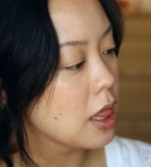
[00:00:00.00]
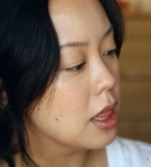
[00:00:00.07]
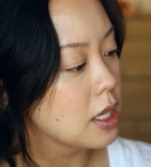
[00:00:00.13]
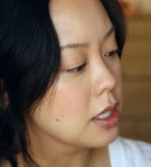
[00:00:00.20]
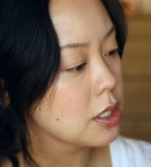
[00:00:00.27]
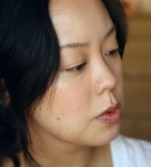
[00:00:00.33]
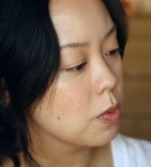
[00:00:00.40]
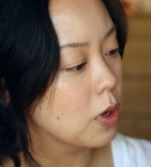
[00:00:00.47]

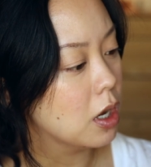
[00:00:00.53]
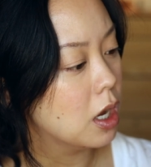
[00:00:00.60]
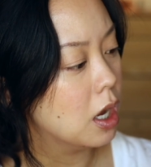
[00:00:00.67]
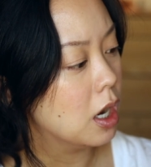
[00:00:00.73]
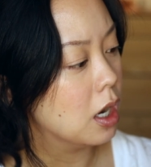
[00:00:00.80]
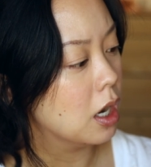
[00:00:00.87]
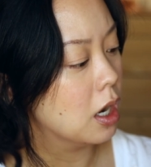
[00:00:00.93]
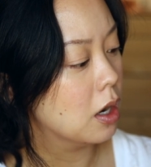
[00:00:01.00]
this
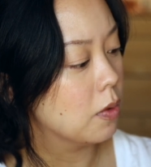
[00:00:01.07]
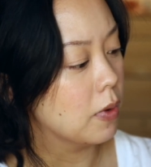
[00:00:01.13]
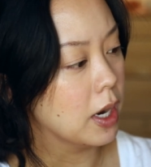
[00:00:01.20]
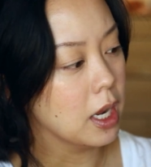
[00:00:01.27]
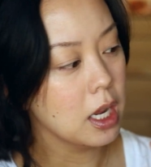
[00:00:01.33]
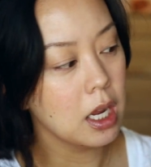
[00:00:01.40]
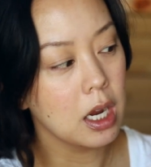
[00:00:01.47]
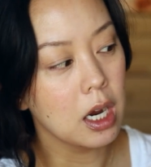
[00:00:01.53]
one
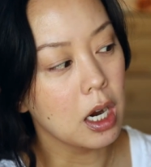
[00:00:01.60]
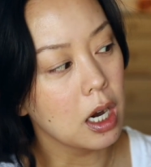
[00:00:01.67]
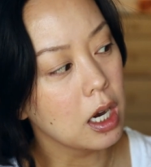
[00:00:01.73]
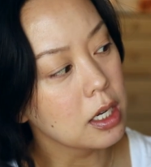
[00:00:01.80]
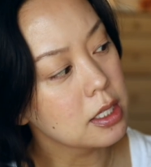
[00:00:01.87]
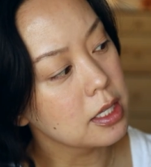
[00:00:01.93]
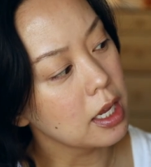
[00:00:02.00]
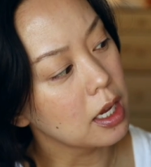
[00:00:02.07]
right
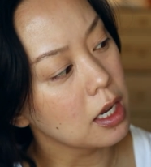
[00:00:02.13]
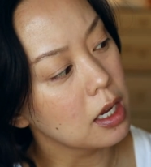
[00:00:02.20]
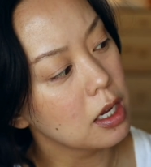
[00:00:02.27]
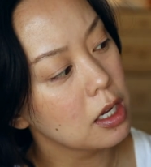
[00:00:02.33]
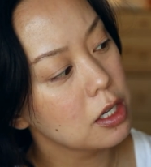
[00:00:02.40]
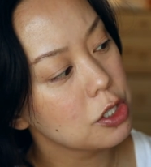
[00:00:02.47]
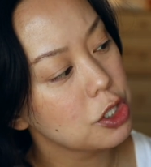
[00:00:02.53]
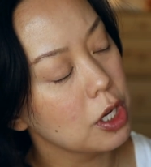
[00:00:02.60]
here. It's like
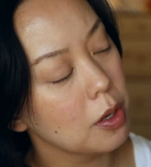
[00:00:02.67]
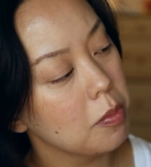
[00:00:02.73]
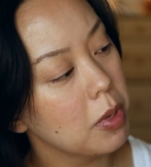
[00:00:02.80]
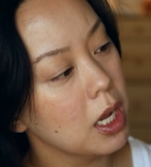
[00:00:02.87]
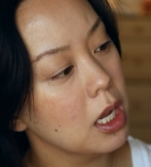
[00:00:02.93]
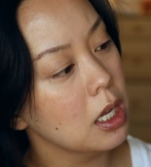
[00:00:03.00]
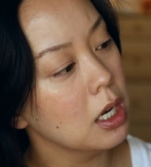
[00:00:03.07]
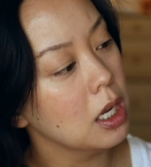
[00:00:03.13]
a
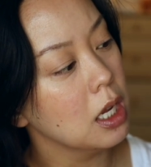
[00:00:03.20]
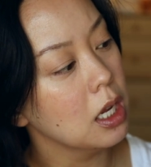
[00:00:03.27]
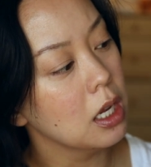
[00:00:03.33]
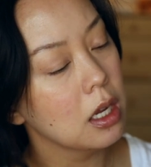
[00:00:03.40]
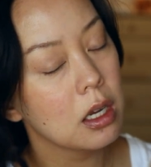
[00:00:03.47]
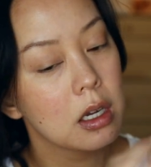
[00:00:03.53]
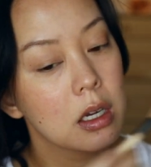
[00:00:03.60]
champagne-y.